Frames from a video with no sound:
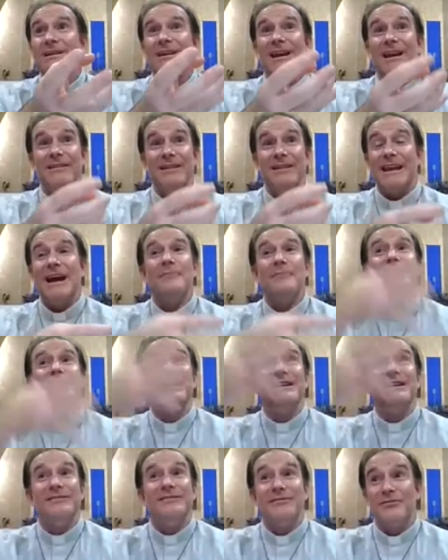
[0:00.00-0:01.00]
and it comes
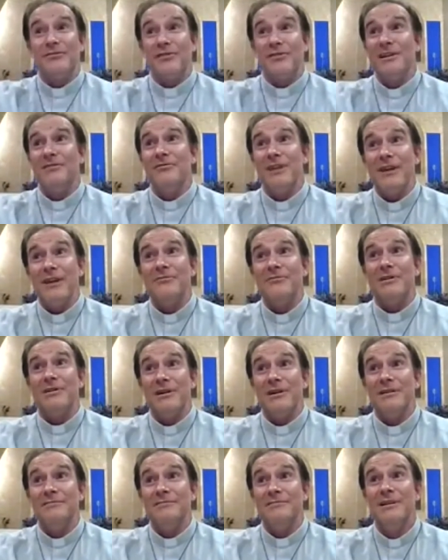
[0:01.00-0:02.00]
out in front of everyone.
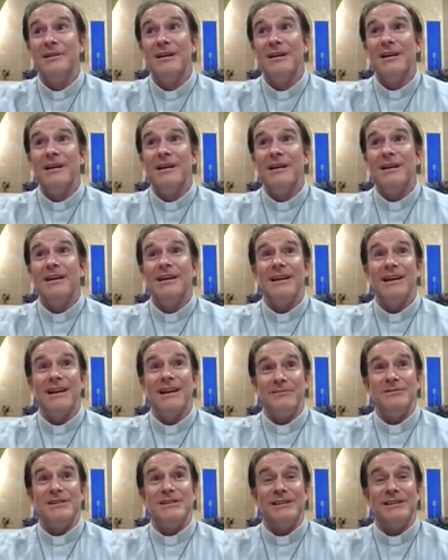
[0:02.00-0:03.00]

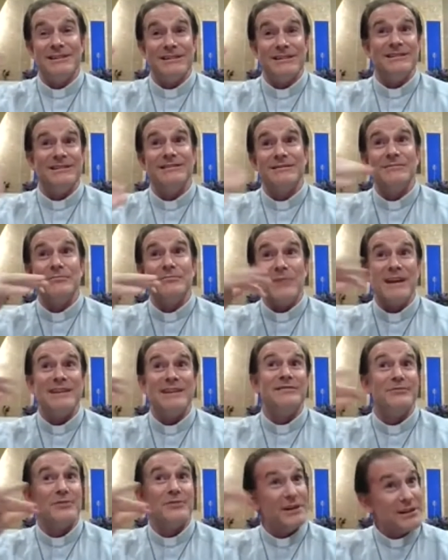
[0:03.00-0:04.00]
And Jesus makes
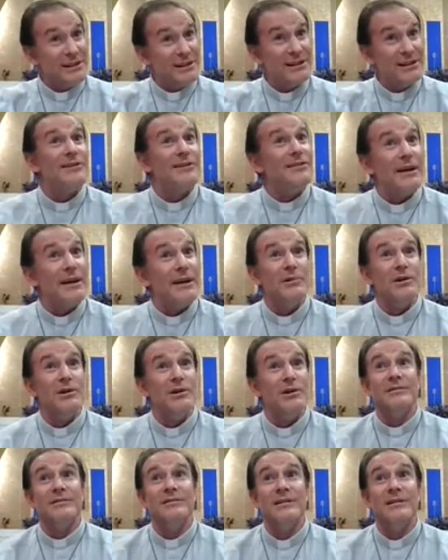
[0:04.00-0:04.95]
it very clear in that moment: